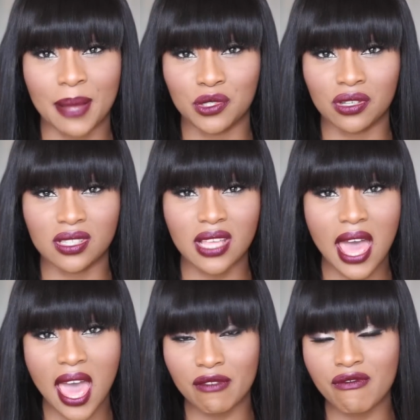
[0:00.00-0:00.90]
captures
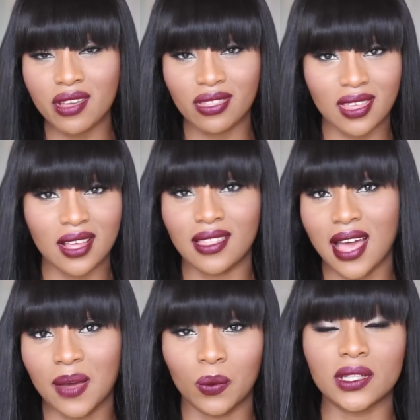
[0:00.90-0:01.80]
everything
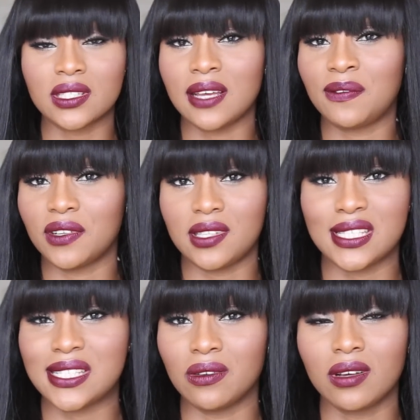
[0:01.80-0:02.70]
that I wanted for
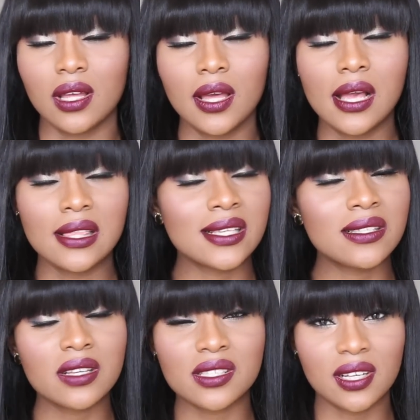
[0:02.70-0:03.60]
this look. This
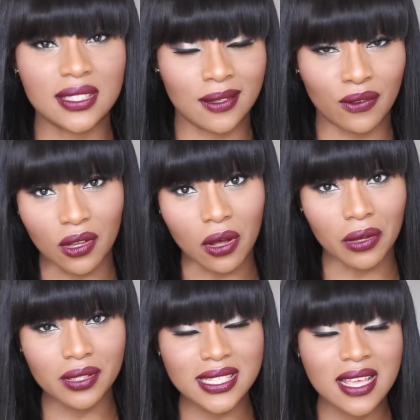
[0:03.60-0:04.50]
look is not
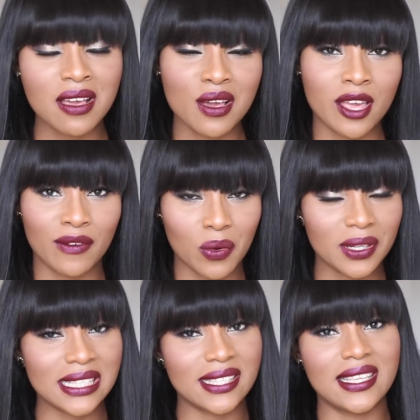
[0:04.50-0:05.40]
difficult. If you
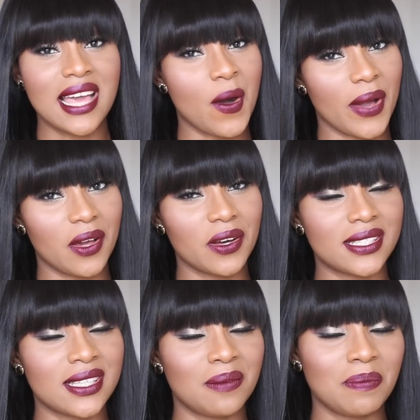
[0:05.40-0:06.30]
want to see how I
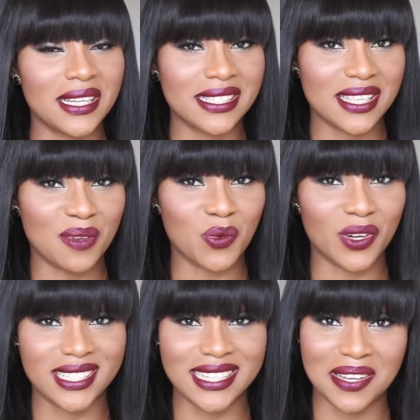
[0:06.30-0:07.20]
got it, please keep
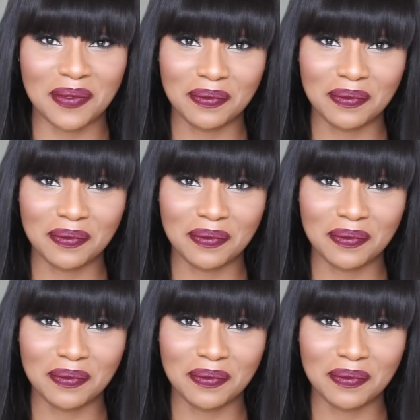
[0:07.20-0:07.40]
watching.